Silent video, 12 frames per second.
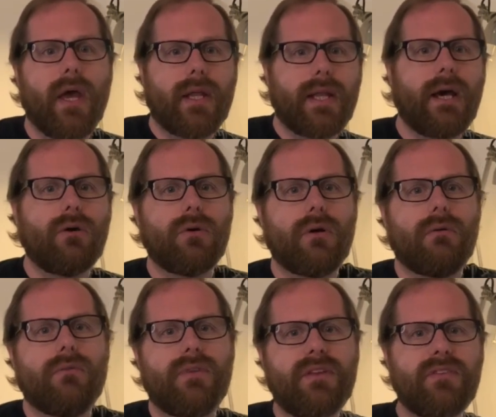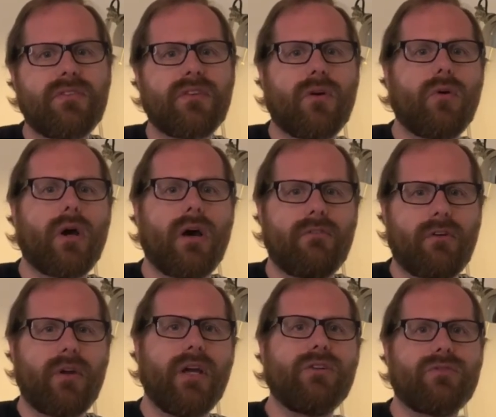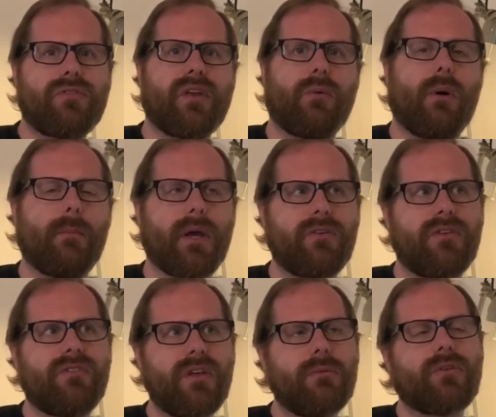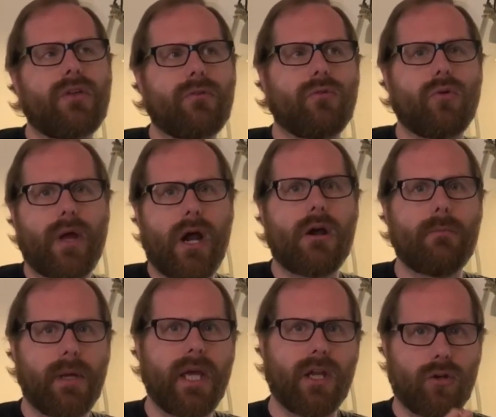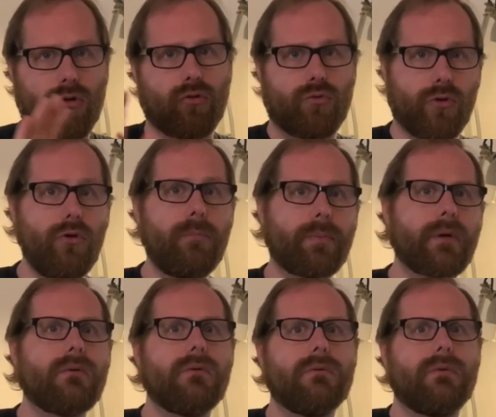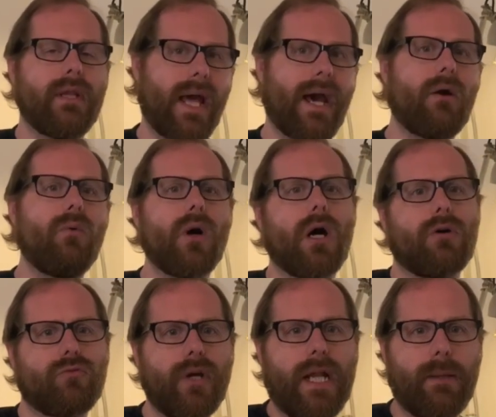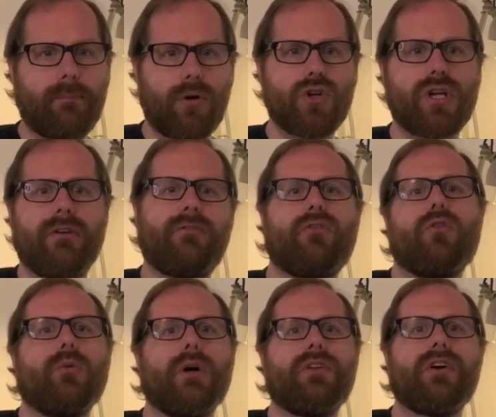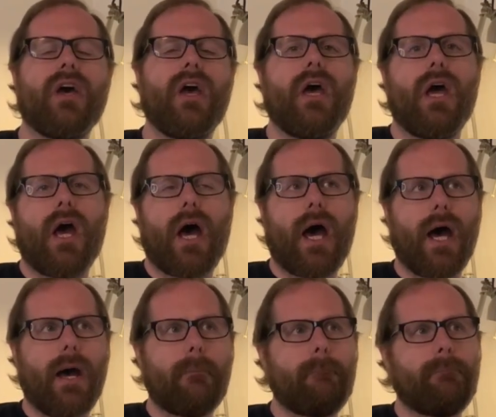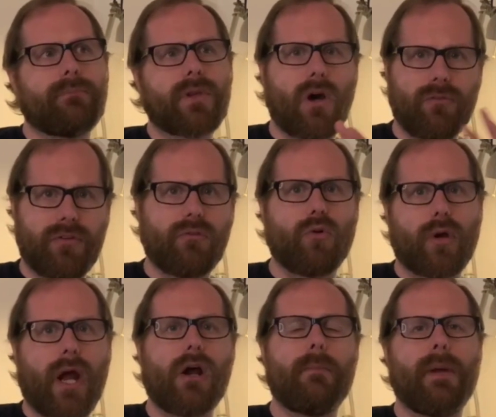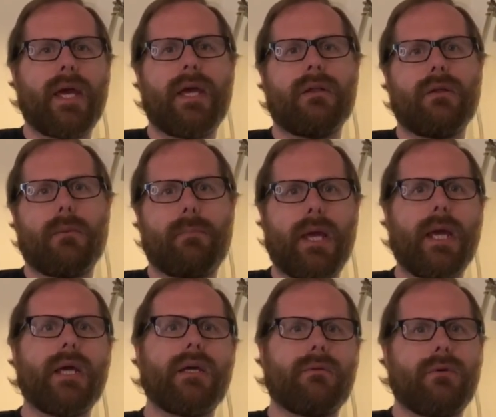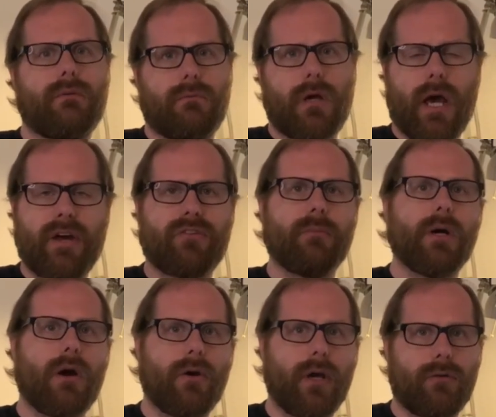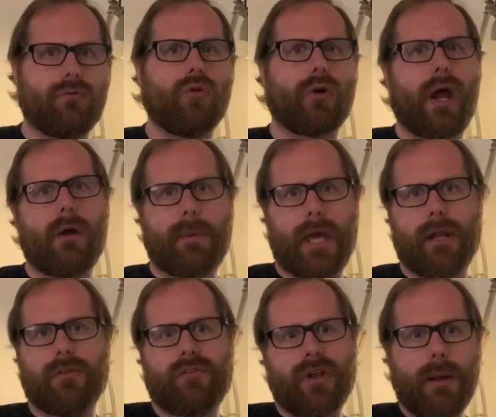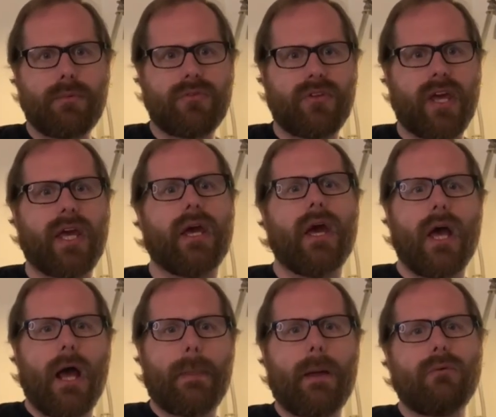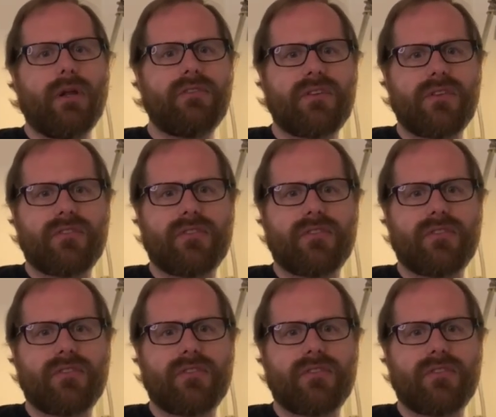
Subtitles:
Now, this is a very interesting one because it seems like the Royal Caribbean group now are really pushing forward. Obviously, Royal Caribbean being Azamara, Royal Caribbean and Celebrity. They're releasing the